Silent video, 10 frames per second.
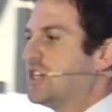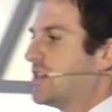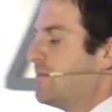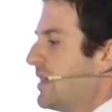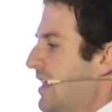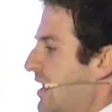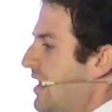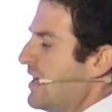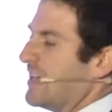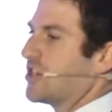to me,
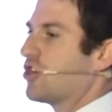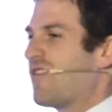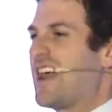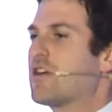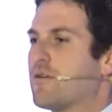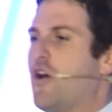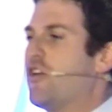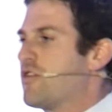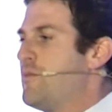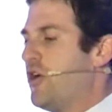is a greater
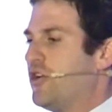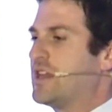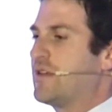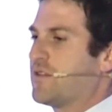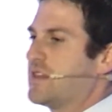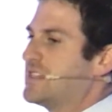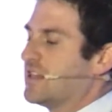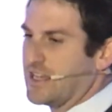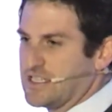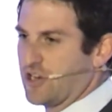vulnerability for these
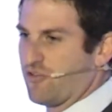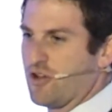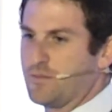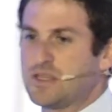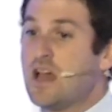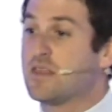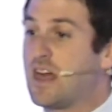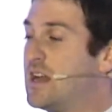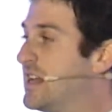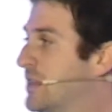illicit groups
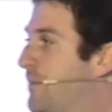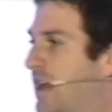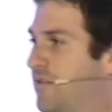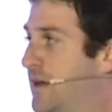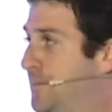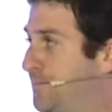than it is a benefit.